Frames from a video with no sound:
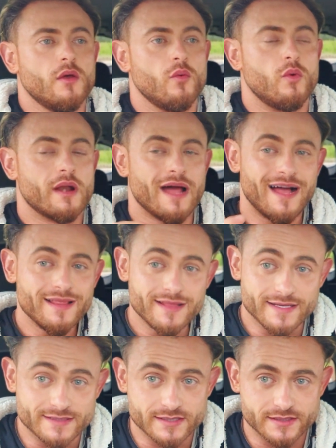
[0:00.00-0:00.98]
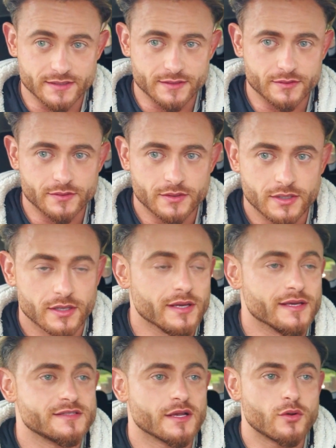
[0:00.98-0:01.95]
what I like to do
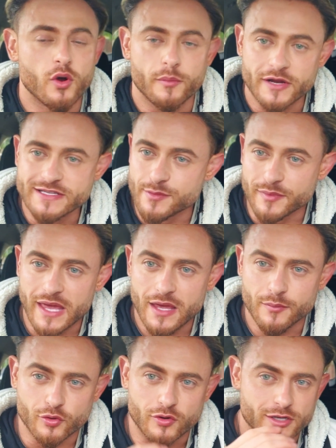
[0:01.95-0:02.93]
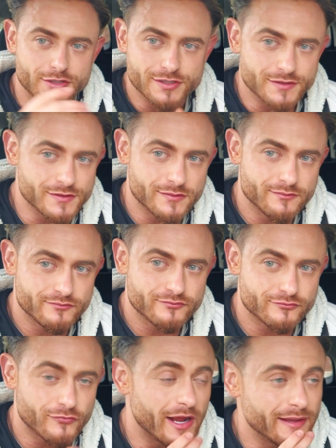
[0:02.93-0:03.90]
is incorporate some cable crunches,
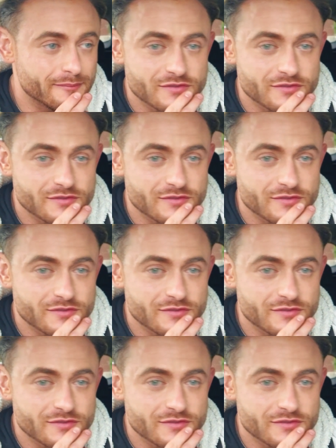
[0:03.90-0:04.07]
right?